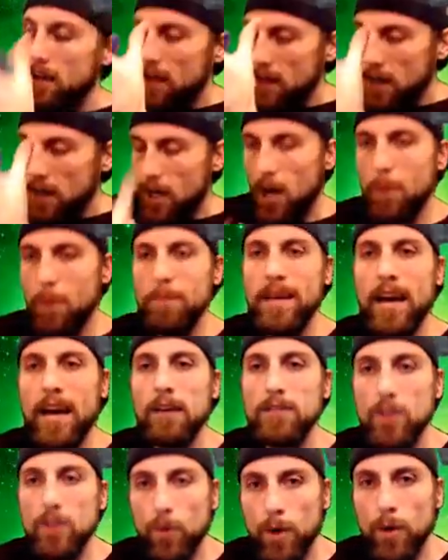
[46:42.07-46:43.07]
come
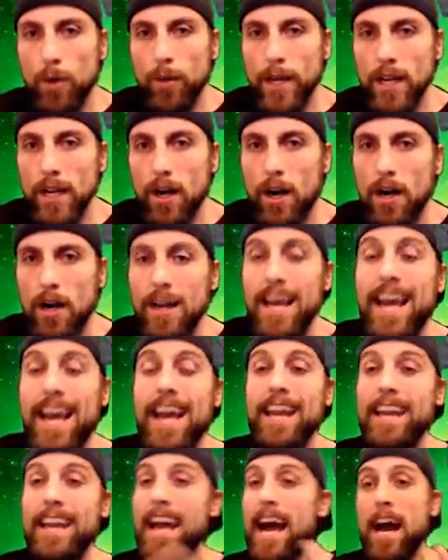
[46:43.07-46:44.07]
down to where we are,
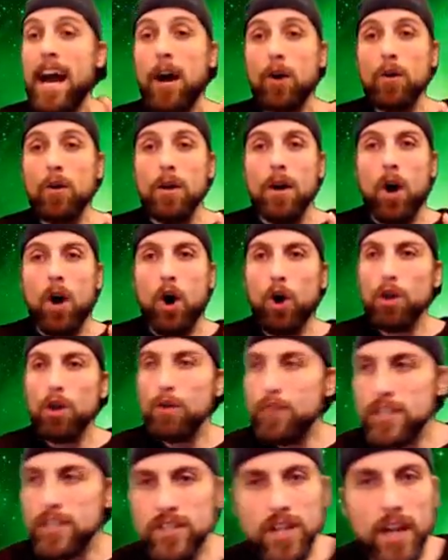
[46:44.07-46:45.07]
and now all
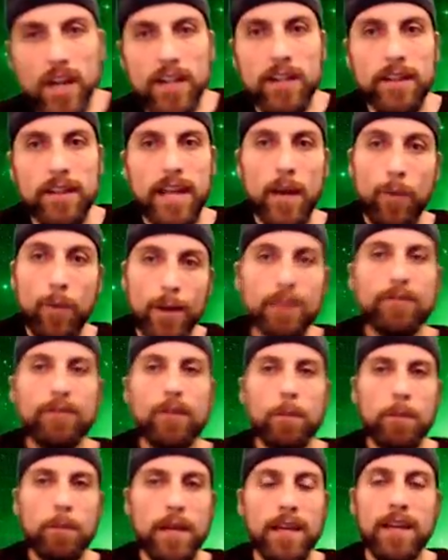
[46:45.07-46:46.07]
of a sudden they went
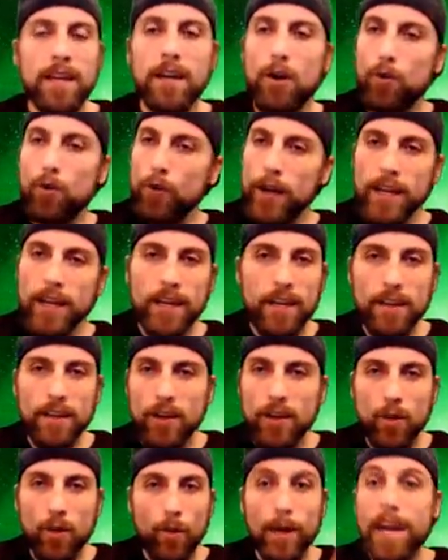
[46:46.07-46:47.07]
from being a
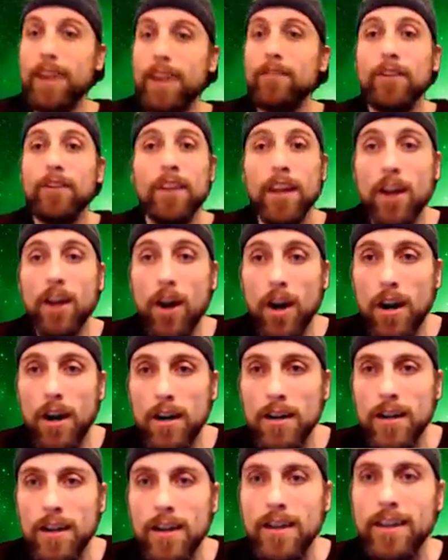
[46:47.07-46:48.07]
regular whatever they
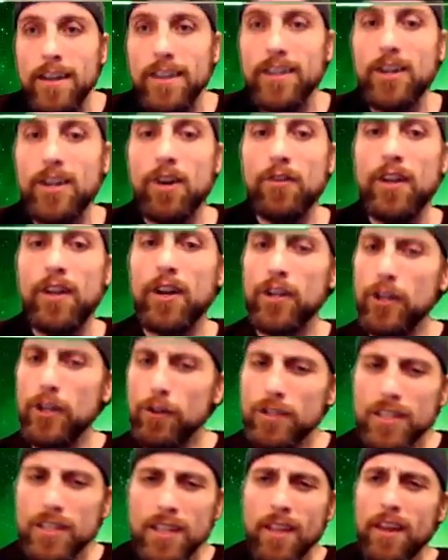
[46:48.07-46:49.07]
are, you know, they're
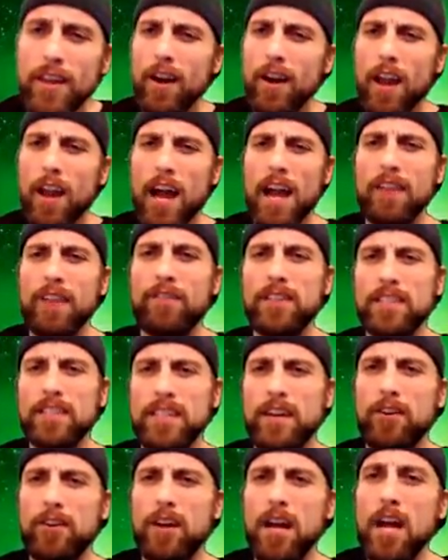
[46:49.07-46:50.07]
used to their life, et
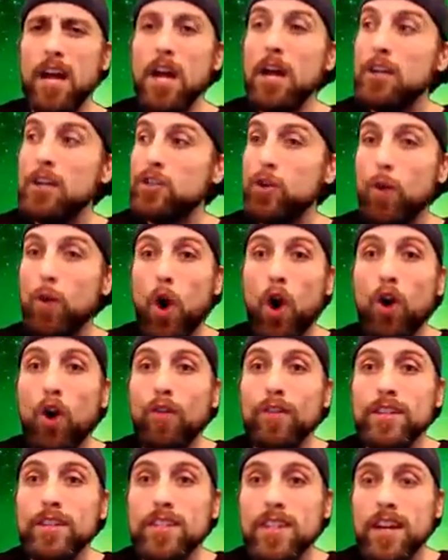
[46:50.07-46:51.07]
cetera, to all
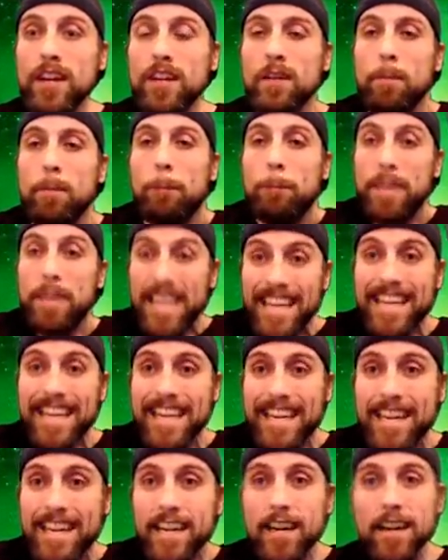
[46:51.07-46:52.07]
of a sudden being